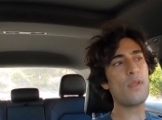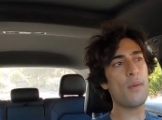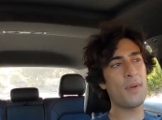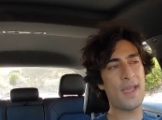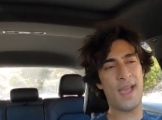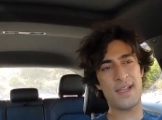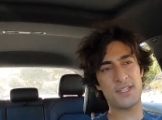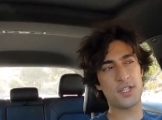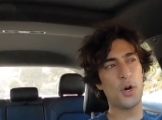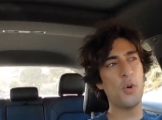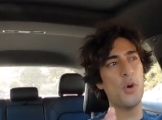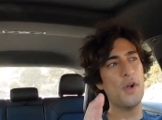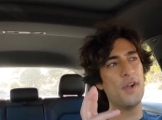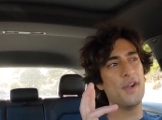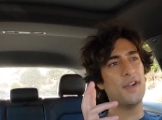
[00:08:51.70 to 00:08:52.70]
But yeah, so
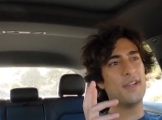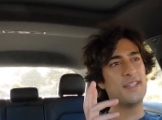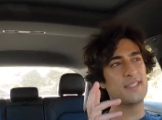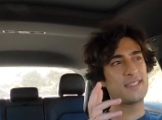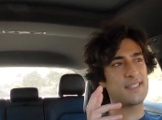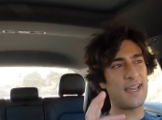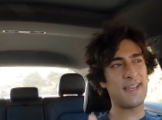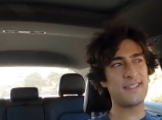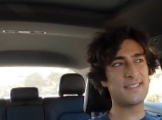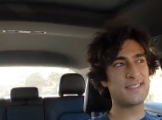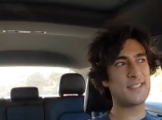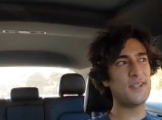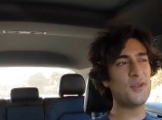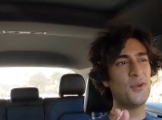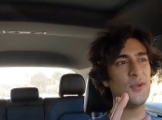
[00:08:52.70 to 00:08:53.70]

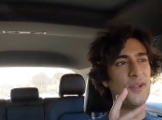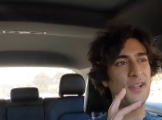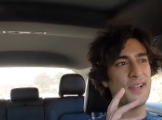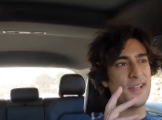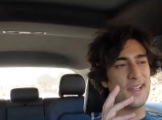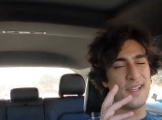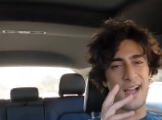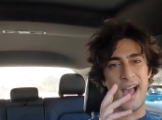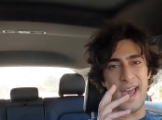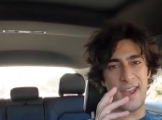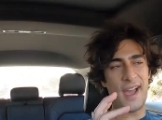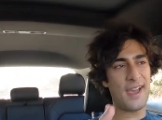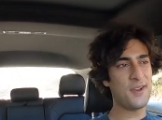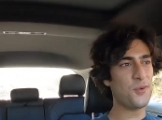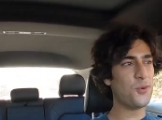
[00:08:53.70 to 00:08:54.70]
standstill, at
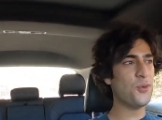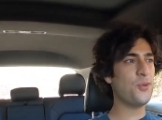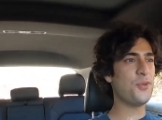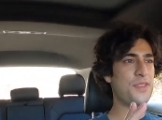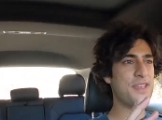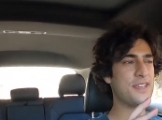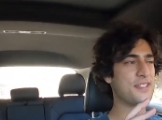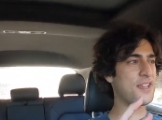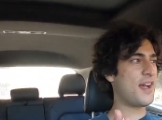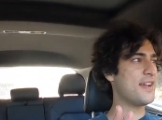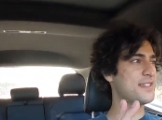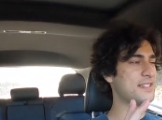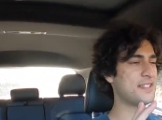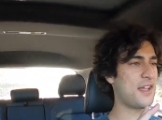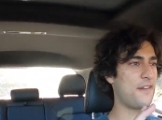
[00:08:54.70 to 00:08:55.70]
idle, the
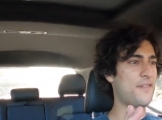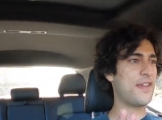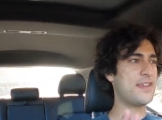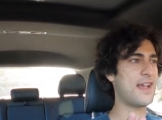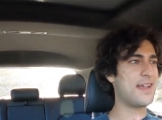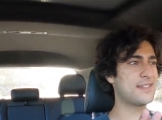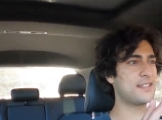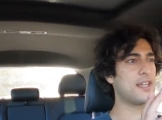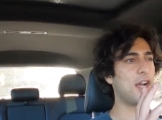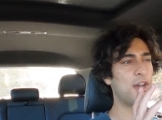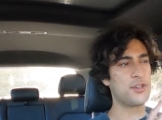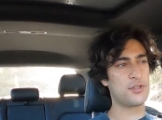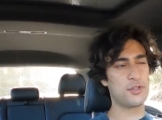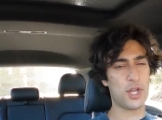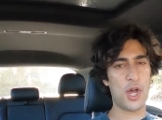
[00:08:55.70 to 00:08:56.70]
exhaust is not fantastic.
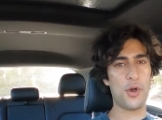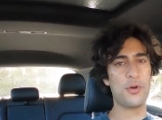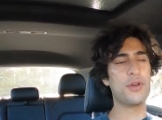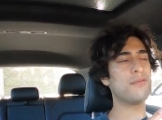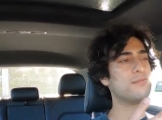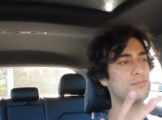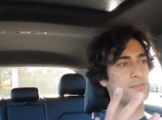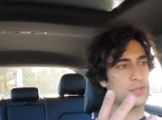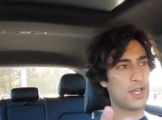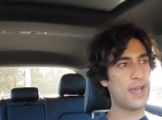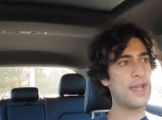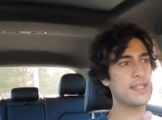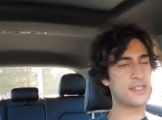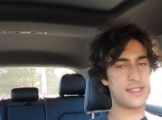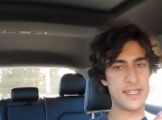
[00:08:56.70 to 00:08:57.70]
Under load,
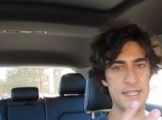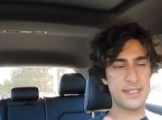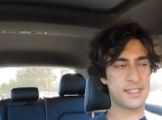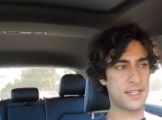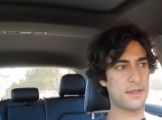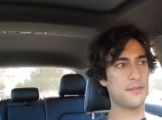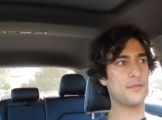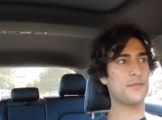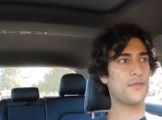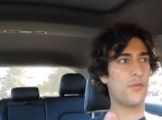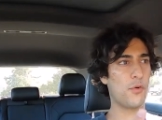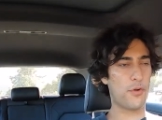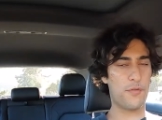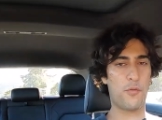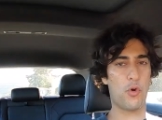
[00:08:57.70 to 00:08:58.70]
it's decent
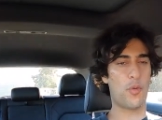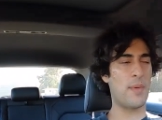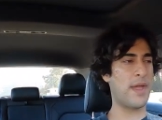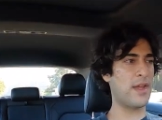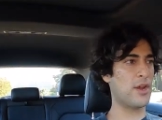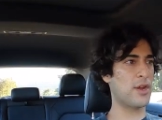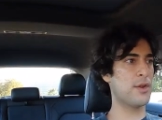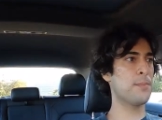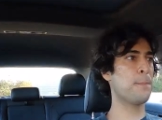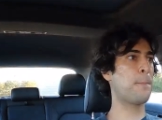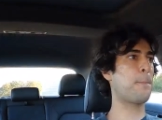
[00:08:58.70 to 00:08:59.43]
for a four-banger.